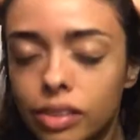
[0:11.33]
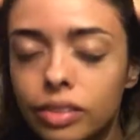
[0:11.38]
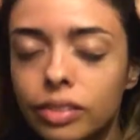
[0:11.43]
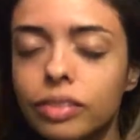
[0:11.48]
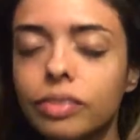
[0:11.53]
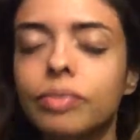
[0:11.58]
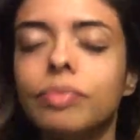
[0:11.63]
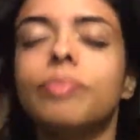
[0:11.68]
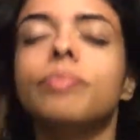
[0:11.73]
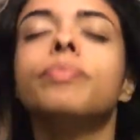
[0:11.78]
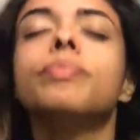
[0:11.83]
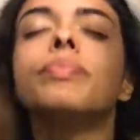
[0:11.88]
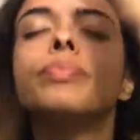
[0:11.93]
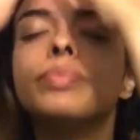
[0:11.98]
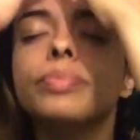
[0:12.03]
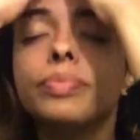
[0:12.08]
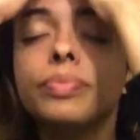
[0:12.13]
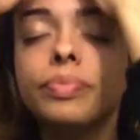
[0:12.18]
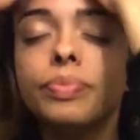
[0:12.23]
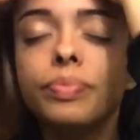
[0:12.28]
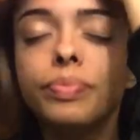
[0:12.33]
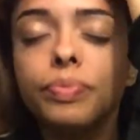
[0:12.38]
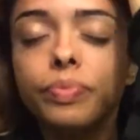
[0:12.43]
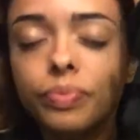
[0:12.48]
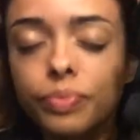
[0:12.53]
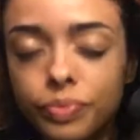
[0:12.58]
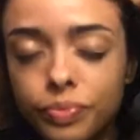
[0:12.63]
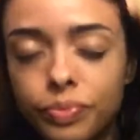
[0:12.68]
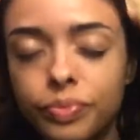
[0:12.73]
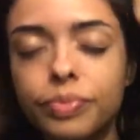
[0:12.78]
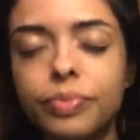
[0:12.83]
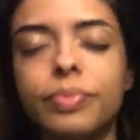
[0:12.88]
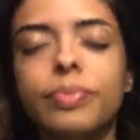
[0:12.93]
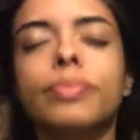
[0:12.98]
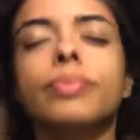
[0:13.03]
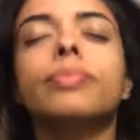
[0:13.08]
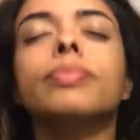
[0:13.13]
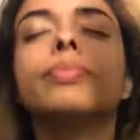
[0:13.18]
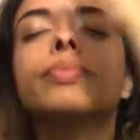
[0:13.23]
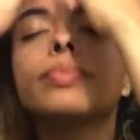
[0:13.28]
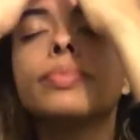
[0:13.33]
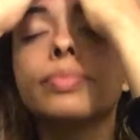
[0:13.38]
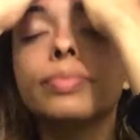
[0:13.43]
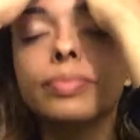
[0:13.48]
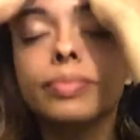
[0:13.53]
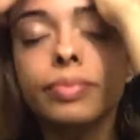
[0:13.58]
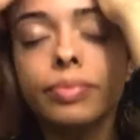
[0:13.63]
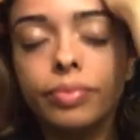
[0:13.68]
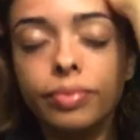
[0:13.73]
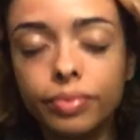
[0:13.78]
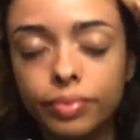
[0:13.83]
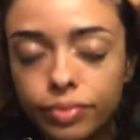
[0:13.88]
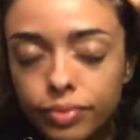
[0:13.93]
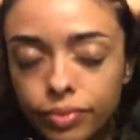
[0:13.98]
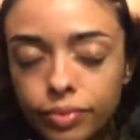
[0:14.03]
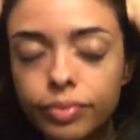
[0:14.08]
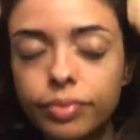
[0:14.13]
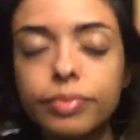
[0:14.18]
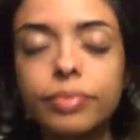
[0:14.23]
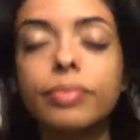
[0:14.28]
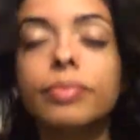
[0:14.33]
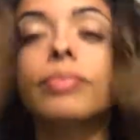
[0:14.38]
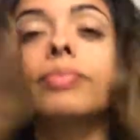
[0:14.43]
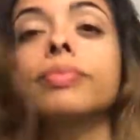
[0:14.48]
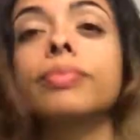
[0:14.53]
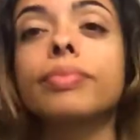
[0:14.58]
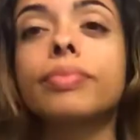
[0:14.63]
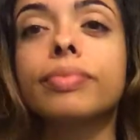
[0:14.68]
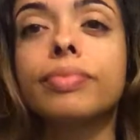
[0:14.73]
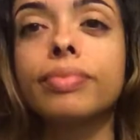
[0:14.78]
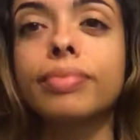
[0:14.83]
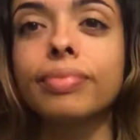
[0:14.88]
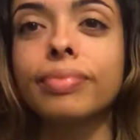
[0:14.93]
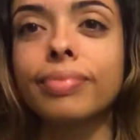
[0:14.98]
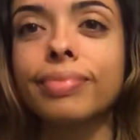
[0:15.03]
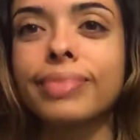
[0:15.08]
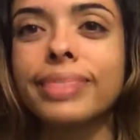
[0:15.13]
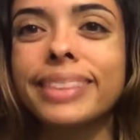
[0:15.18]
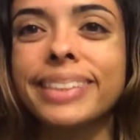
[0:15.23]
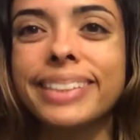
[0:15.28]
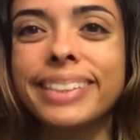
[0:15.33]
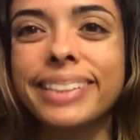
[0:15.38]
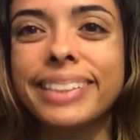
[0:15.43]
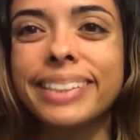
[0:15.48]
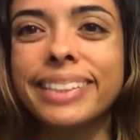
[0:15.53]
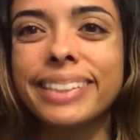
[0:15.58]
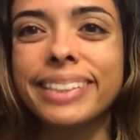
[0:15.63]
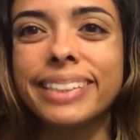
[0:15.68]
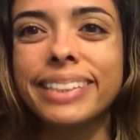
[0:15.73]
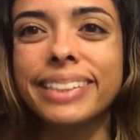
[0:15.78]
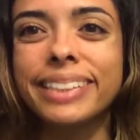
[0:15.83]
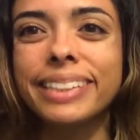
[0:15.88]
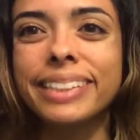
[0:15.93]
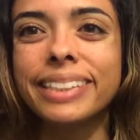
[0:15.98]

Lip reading: Nothing is said.